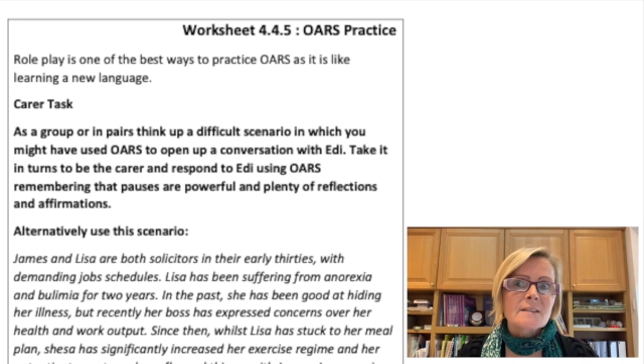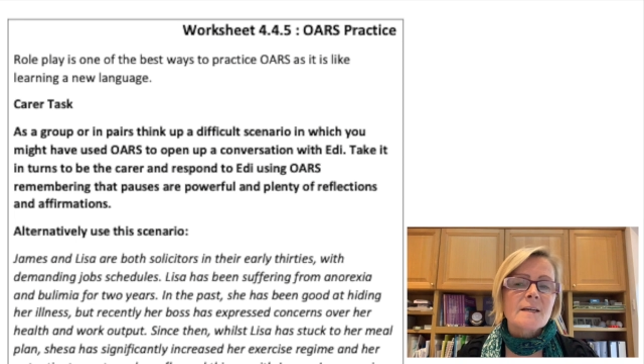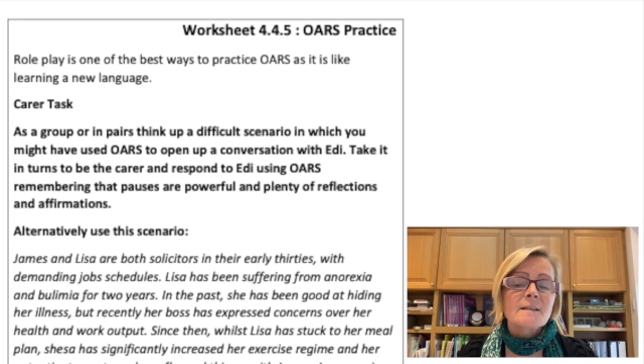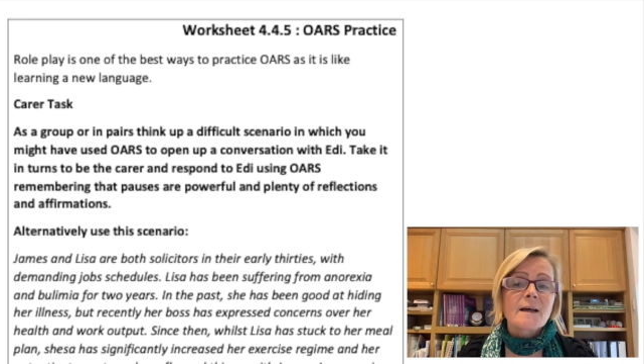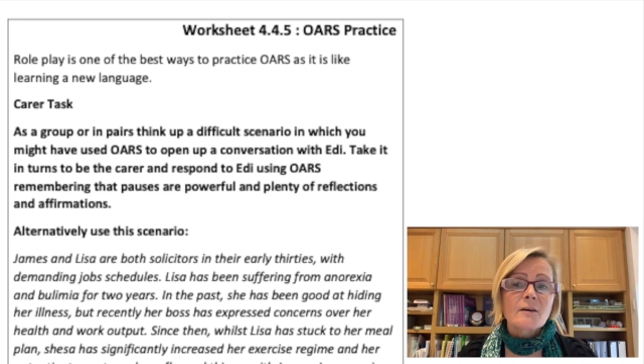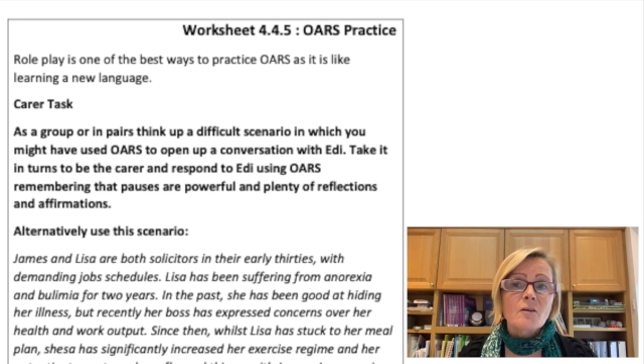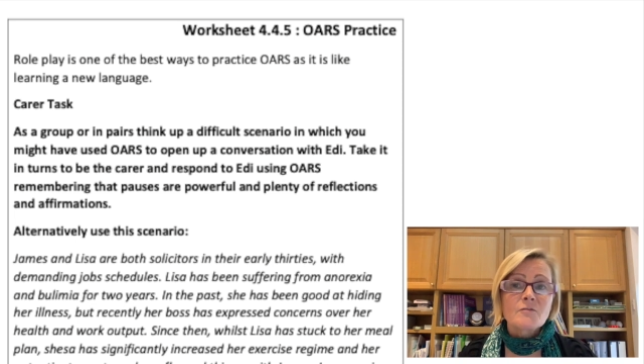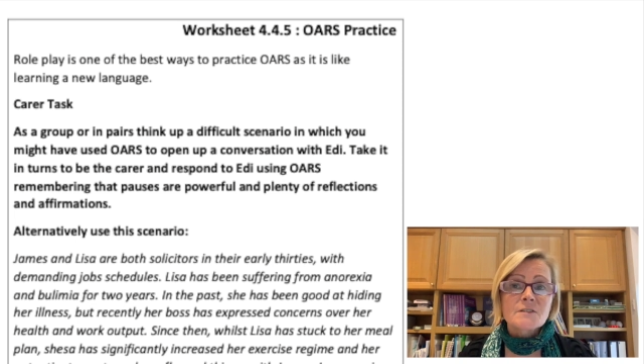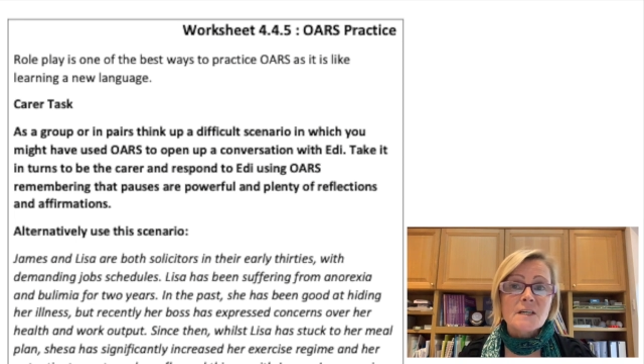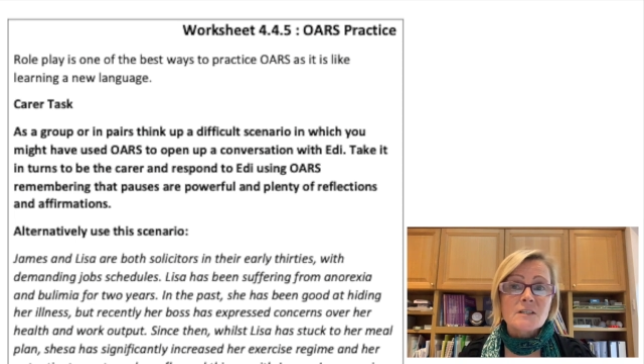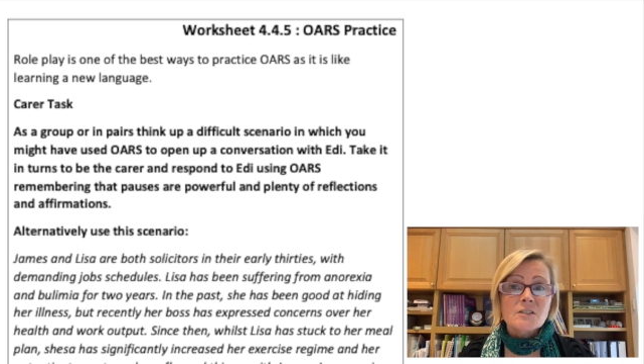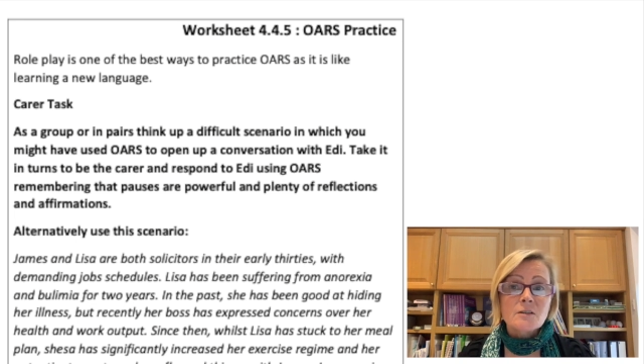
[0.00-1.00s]
take that
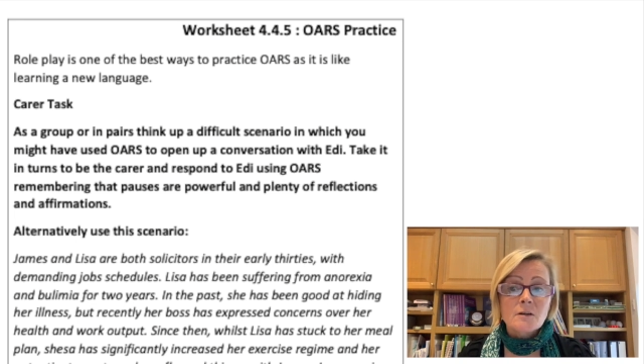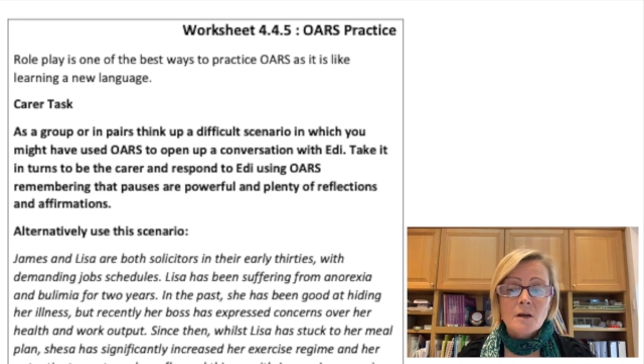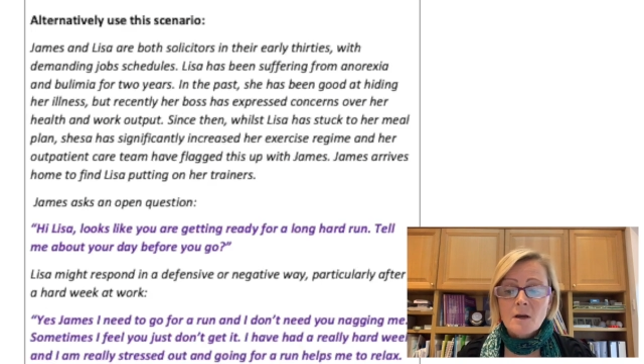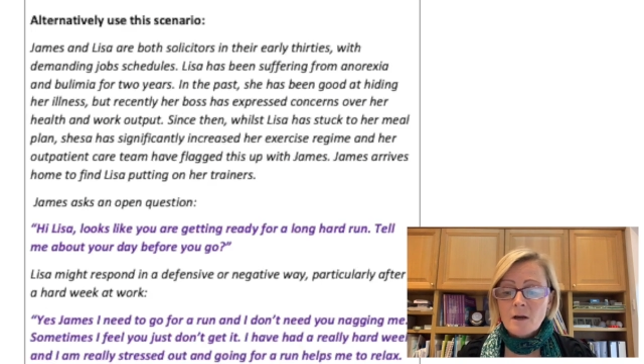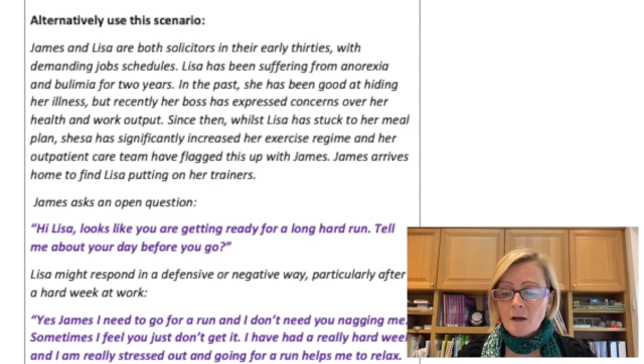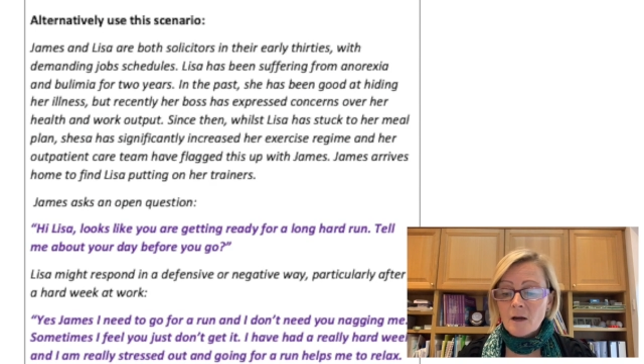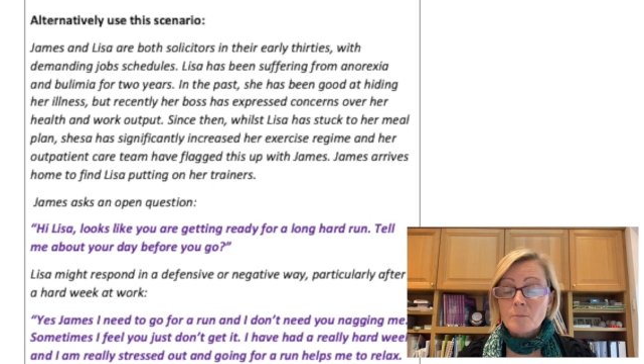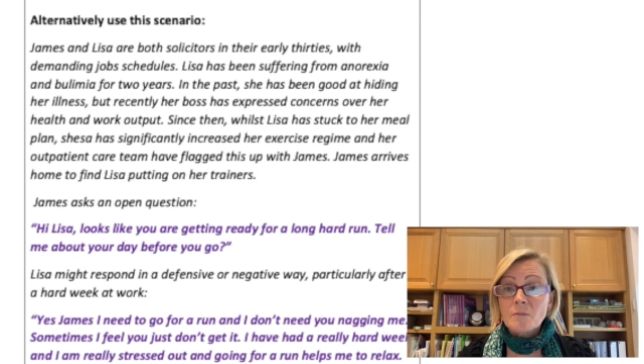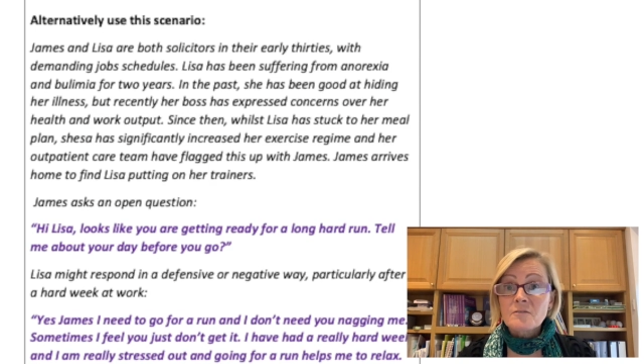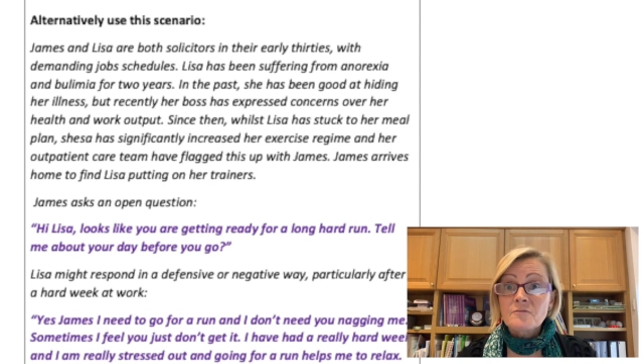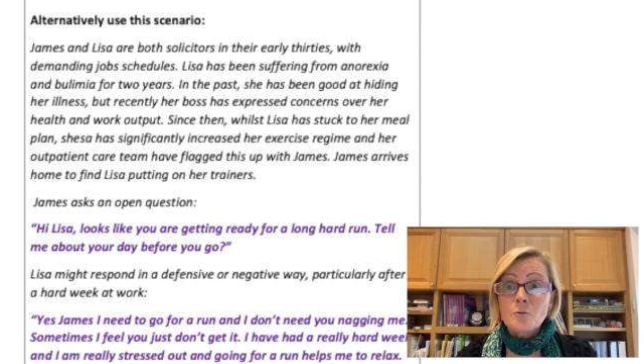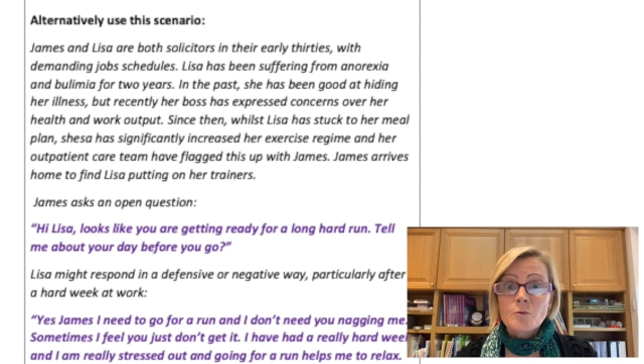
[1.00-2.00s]
conversation
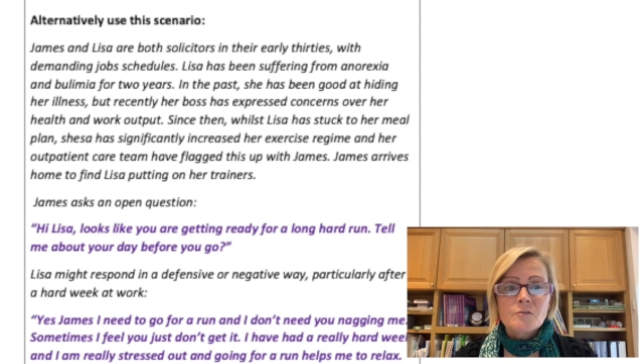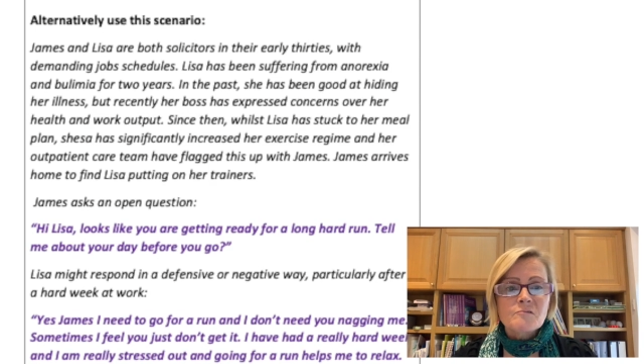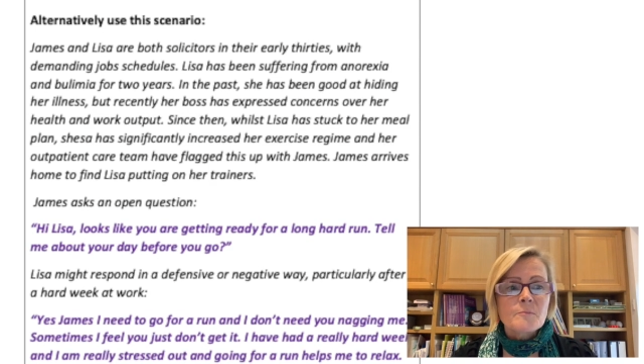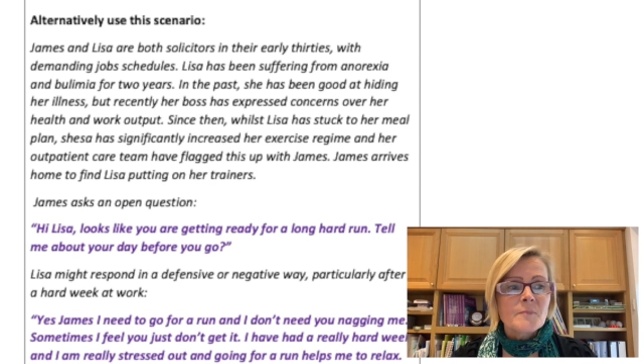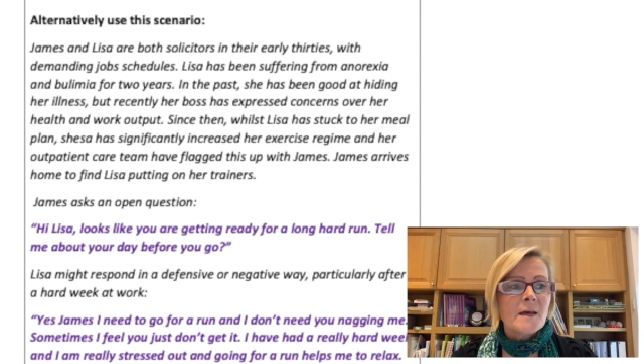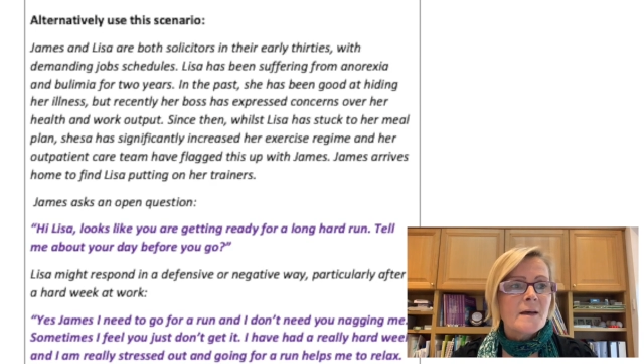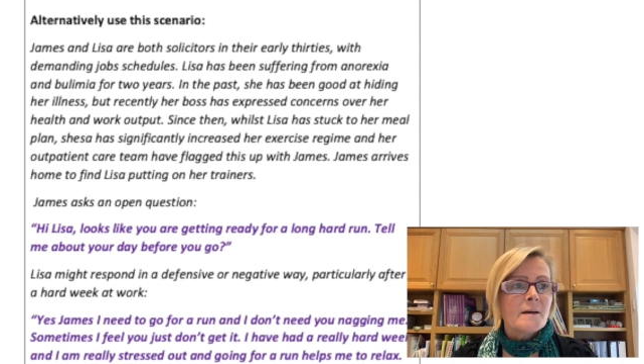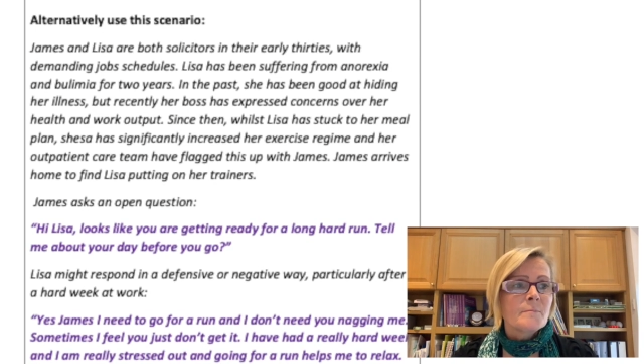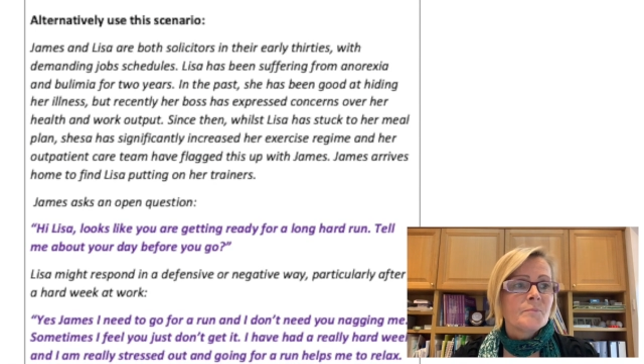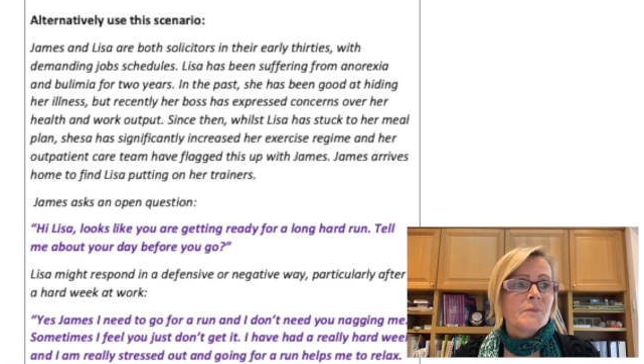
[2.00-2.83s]
forward from there.